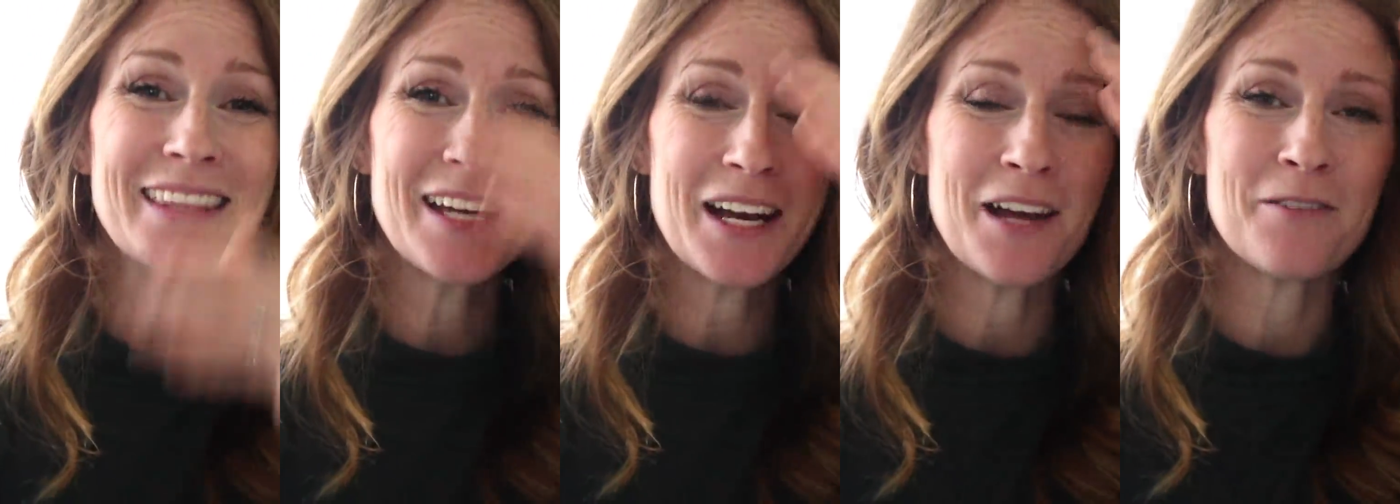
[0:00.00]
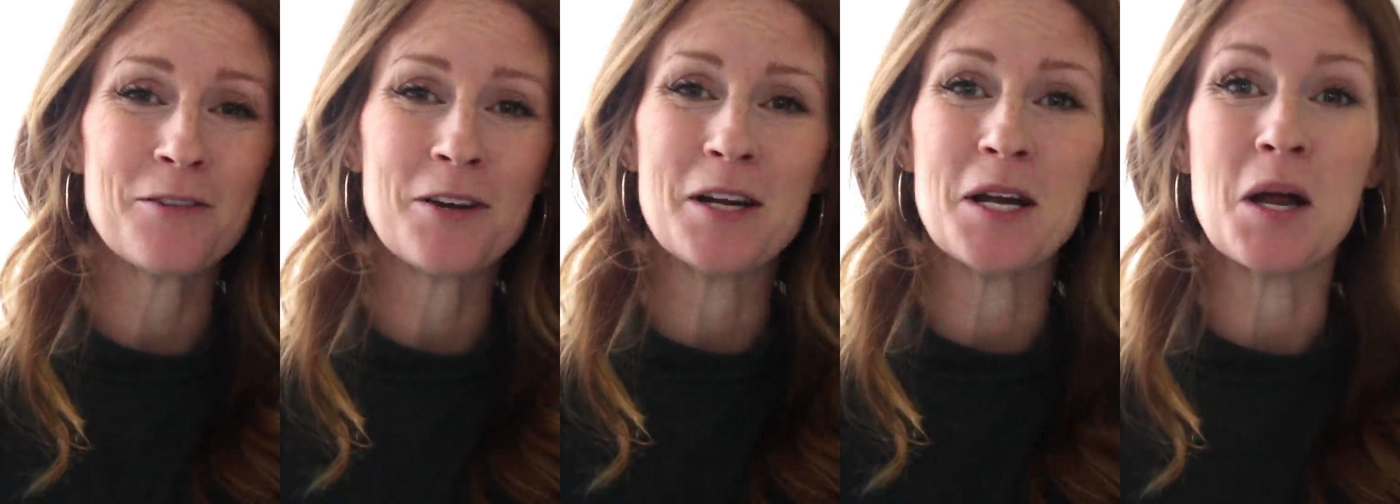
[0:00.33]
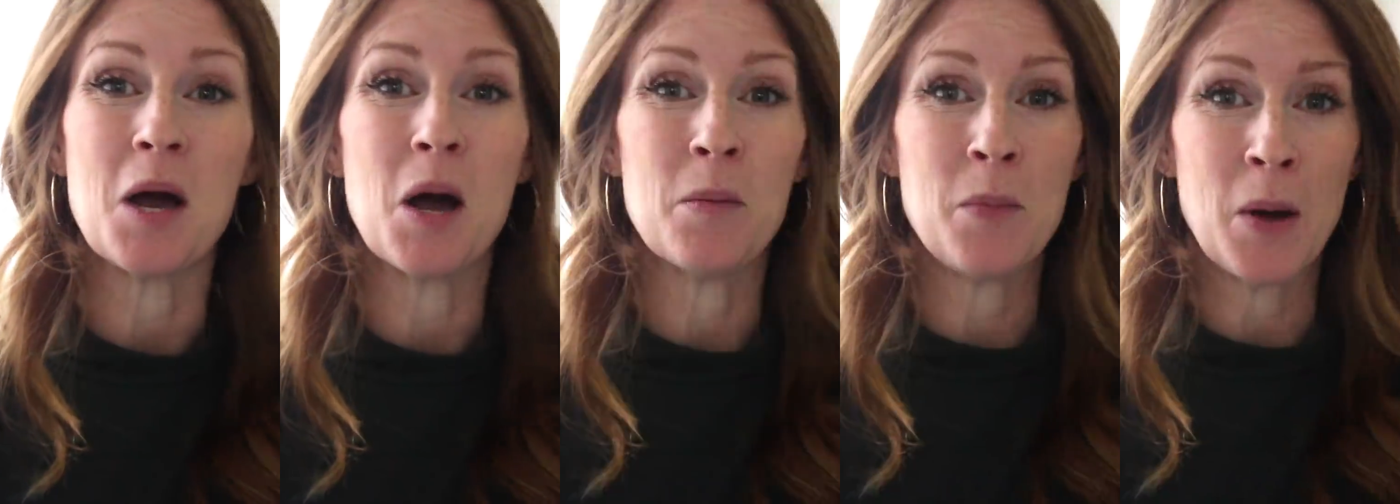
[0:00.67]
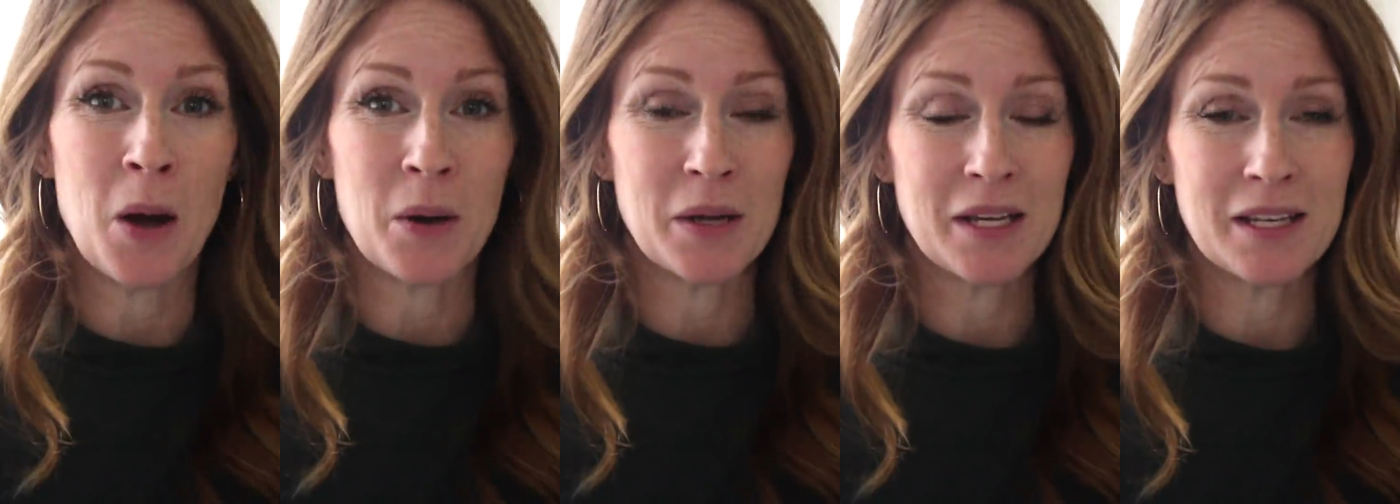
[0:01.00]
that I've written
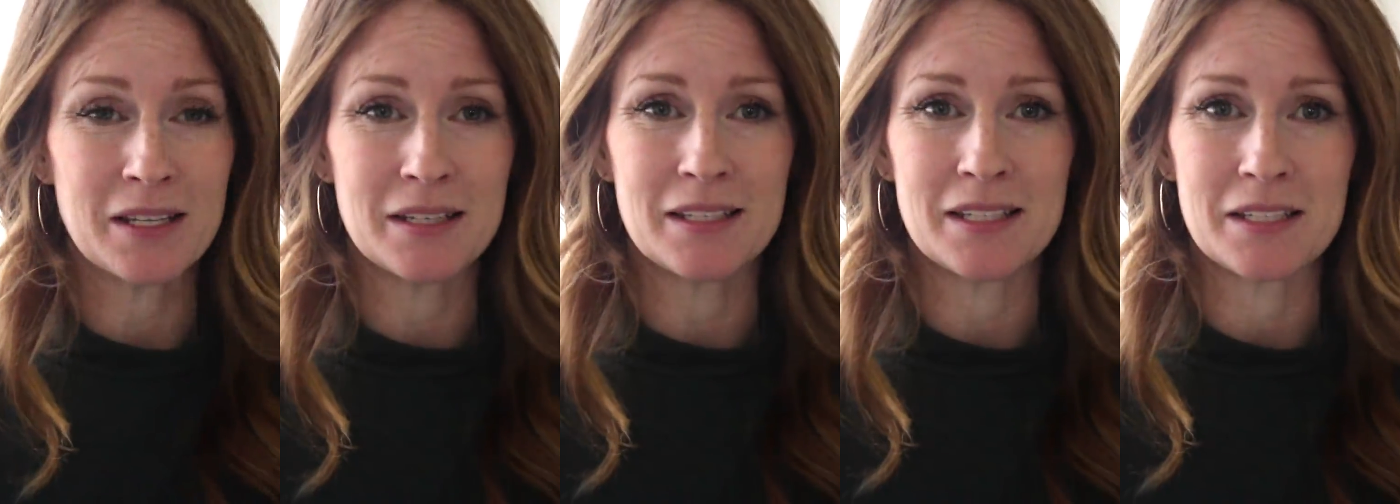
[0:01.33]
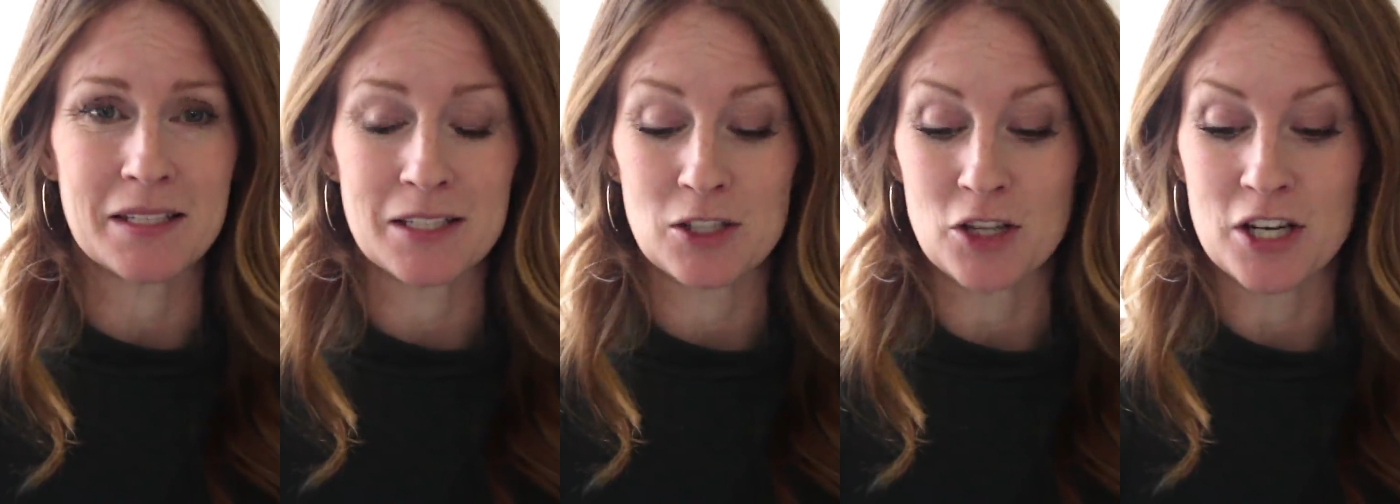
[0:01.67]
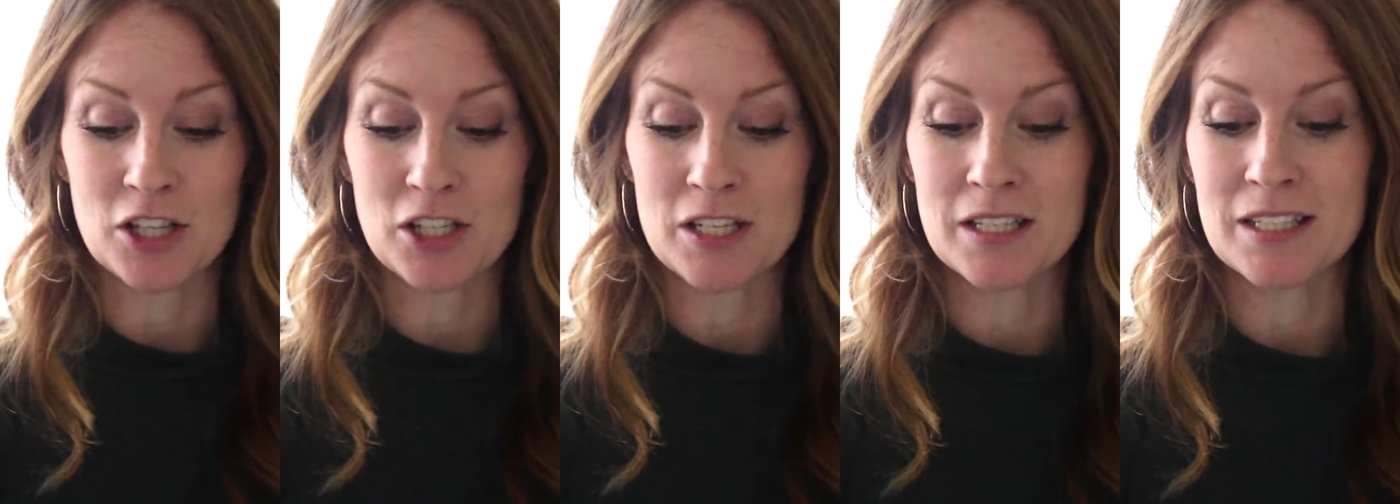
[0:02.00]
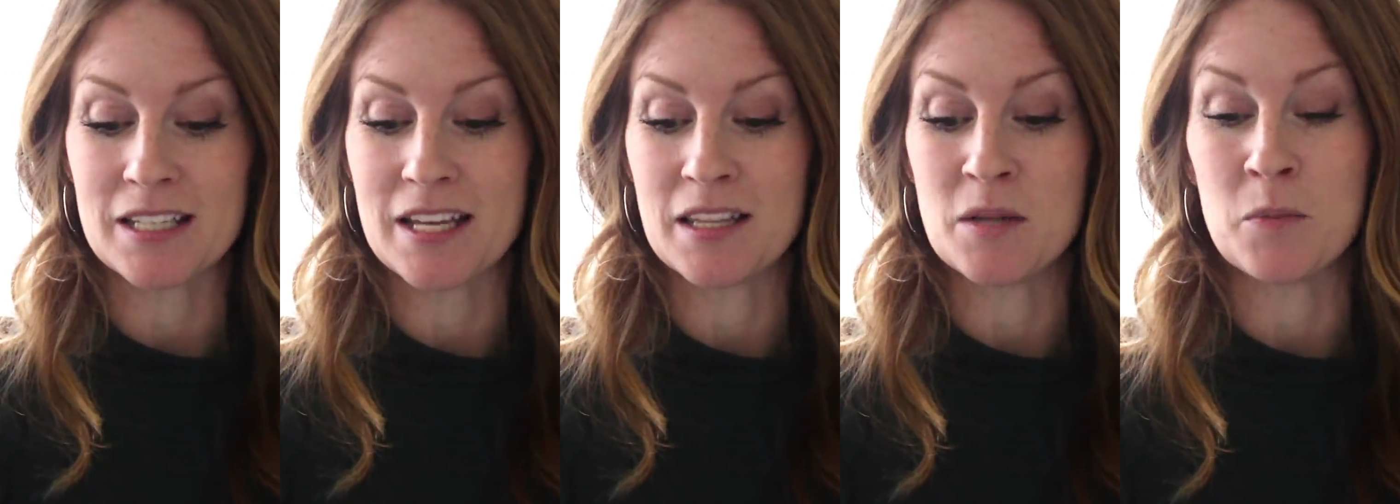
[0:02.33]
about his
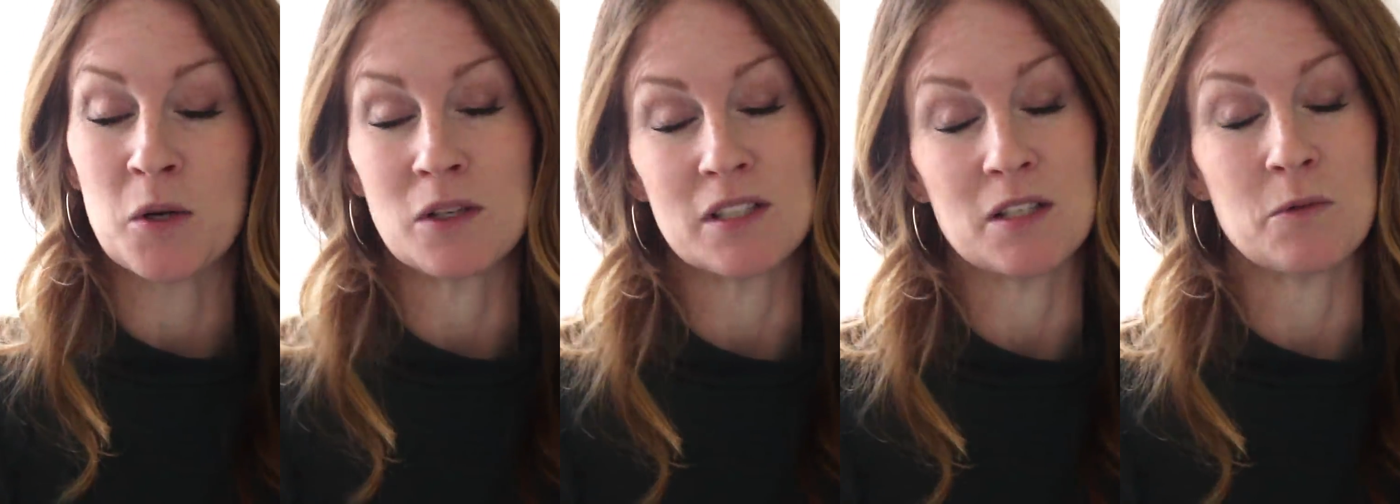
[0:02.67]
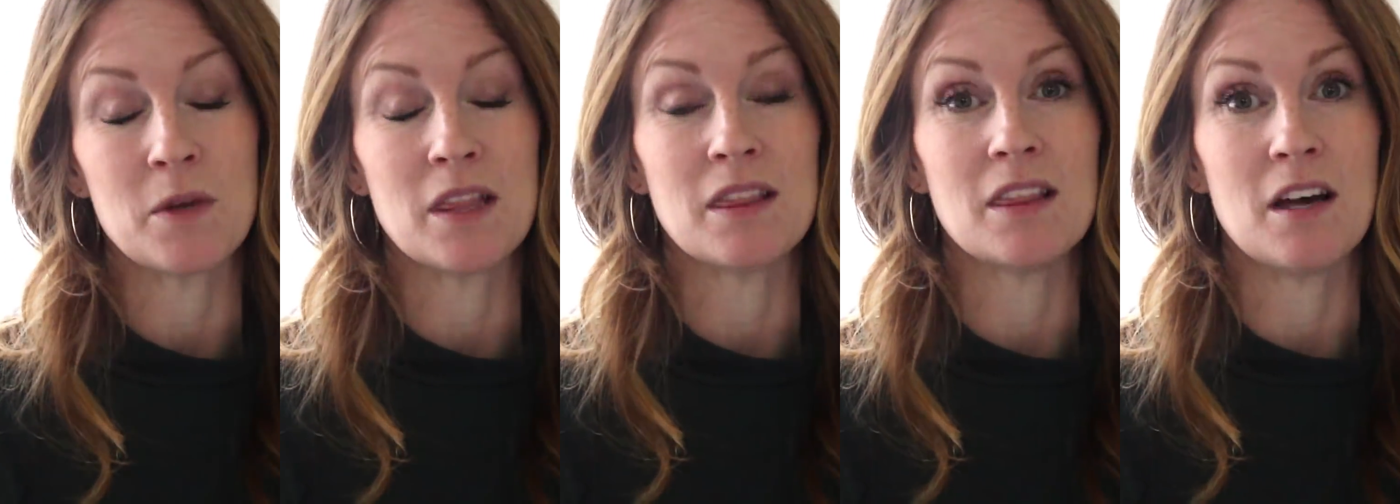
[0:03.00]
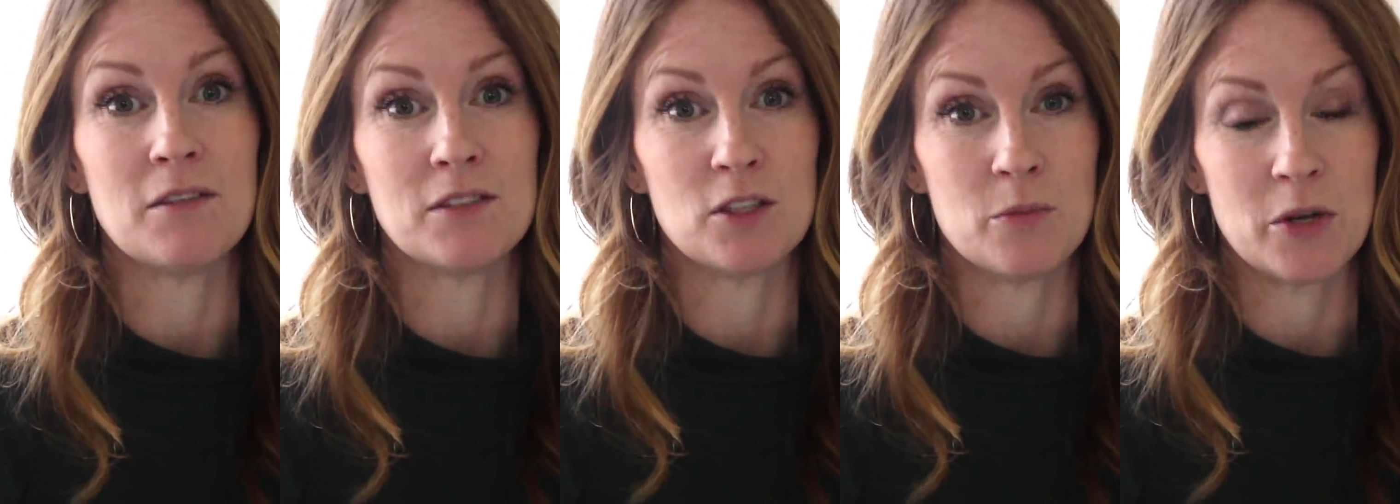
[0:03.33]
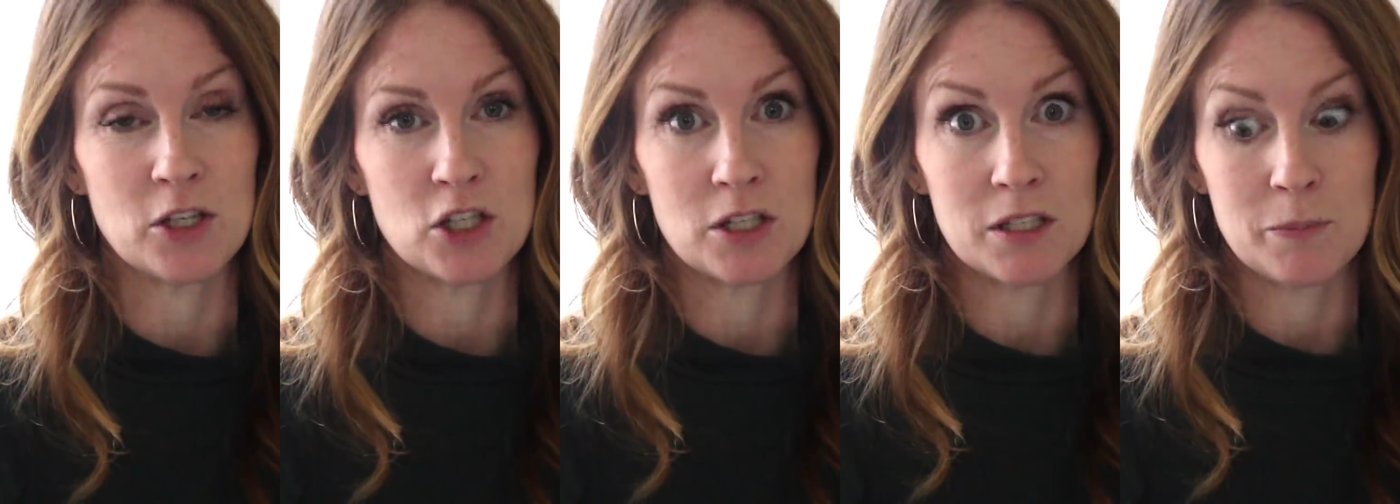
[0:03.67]
illustrations in the books that we love so
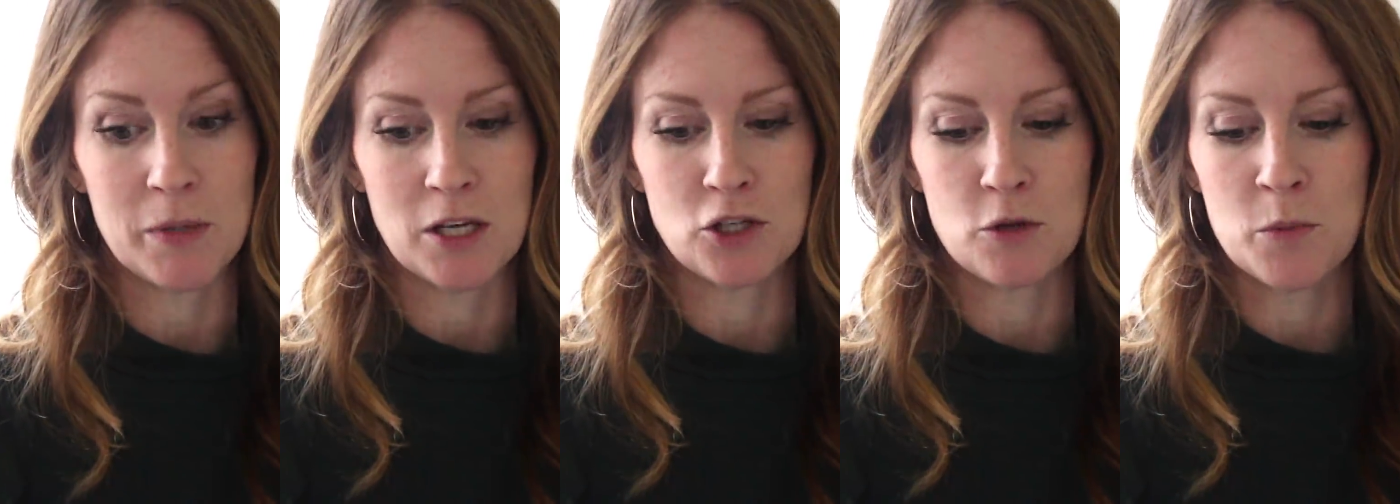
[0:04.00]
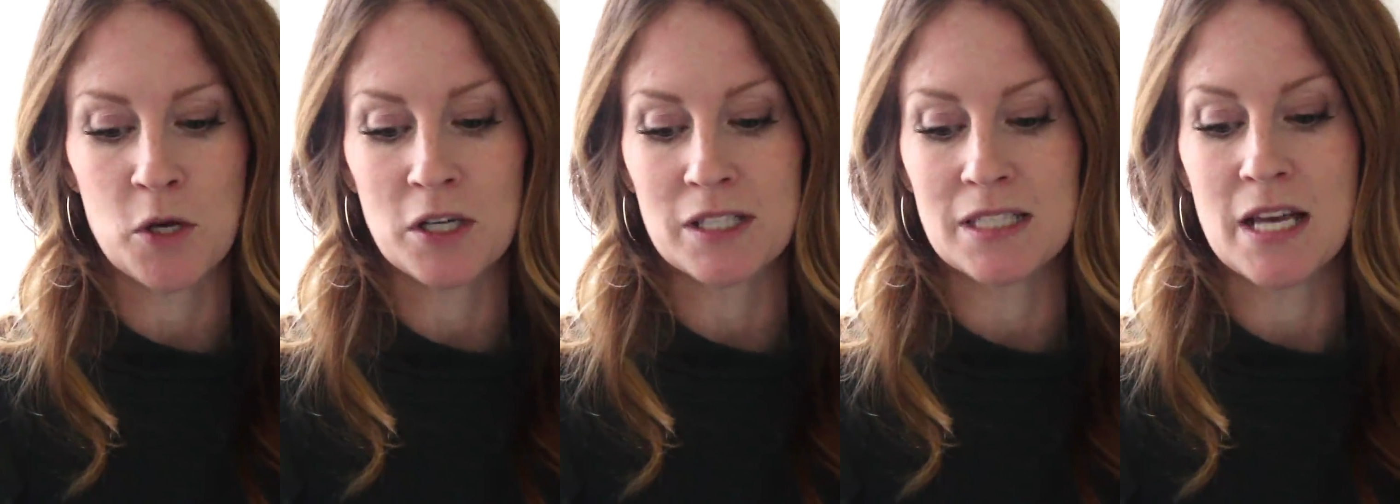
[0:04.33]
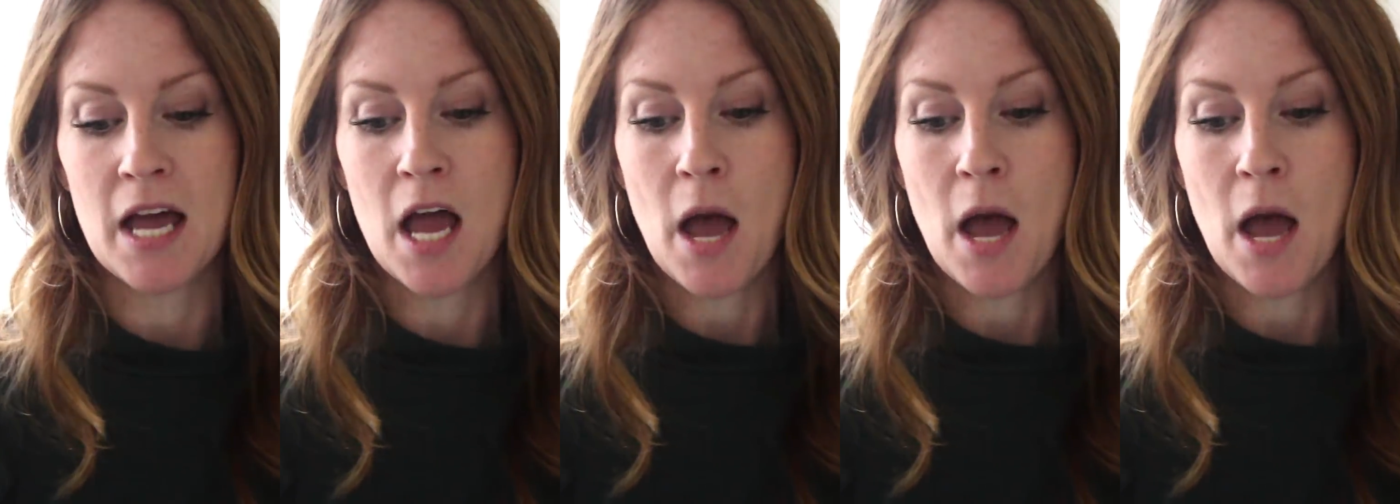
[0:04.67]
much, just picture books.